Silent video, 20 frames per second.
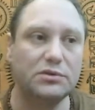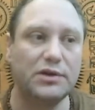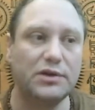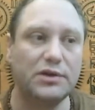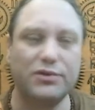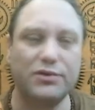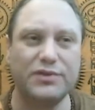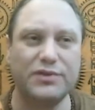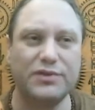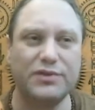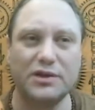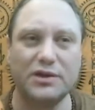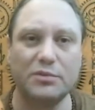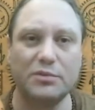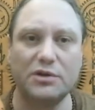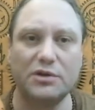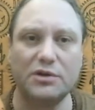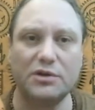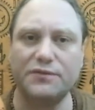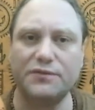I don't think
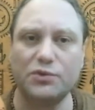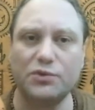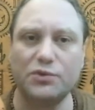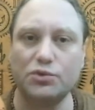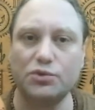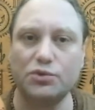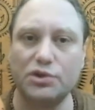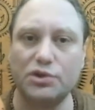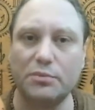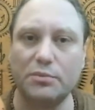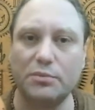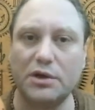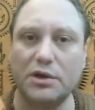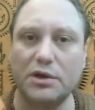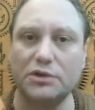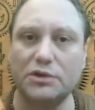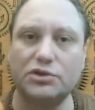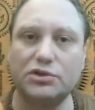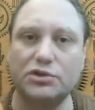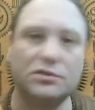about future
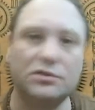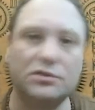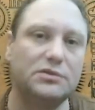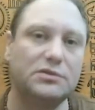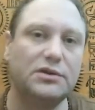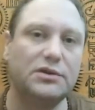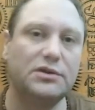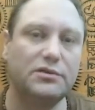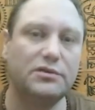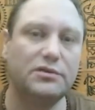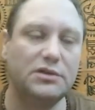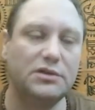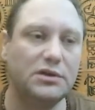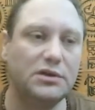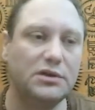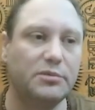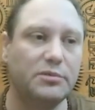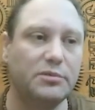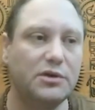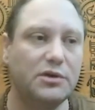much. I don't think
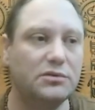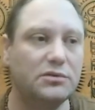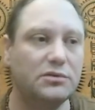about